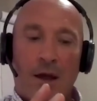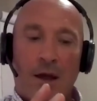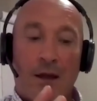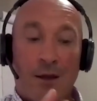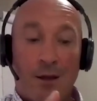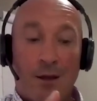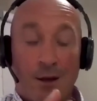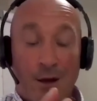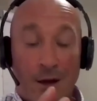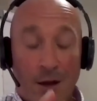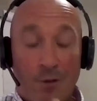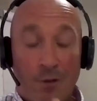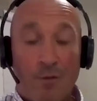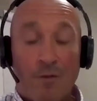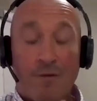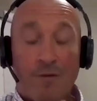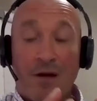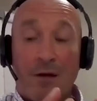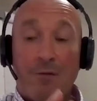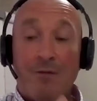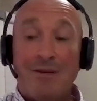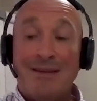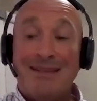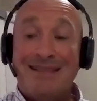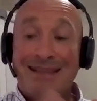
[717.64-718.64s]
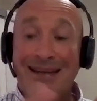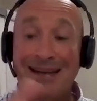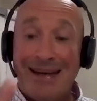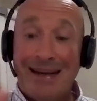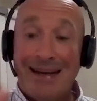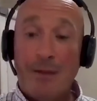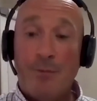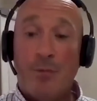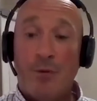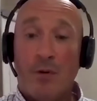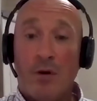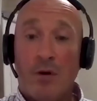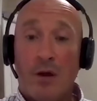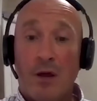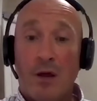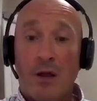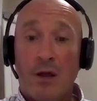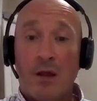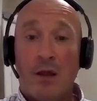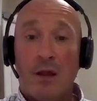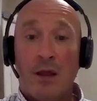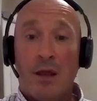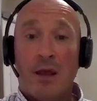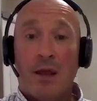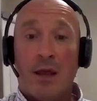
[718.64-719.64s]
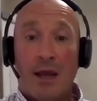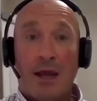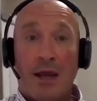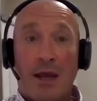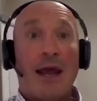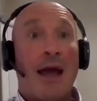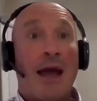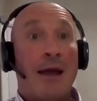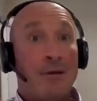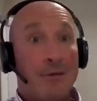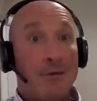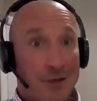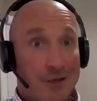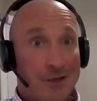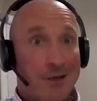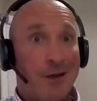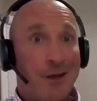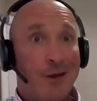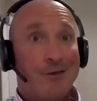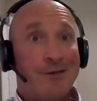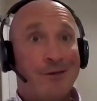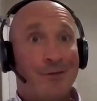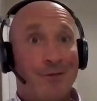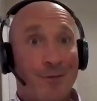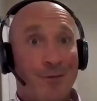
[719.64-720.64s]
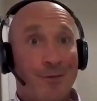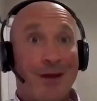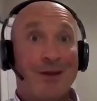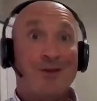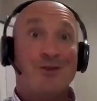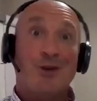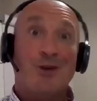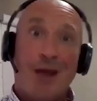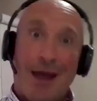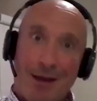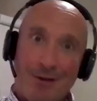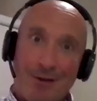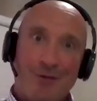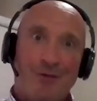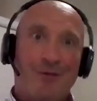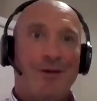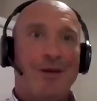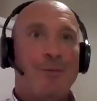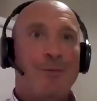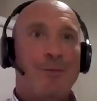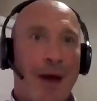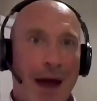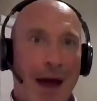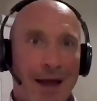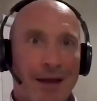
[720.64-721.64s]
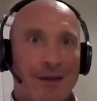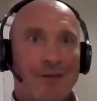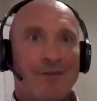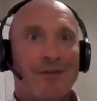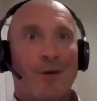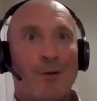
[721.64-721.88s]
you know, very deliberate in how you disclose information, how you feed back.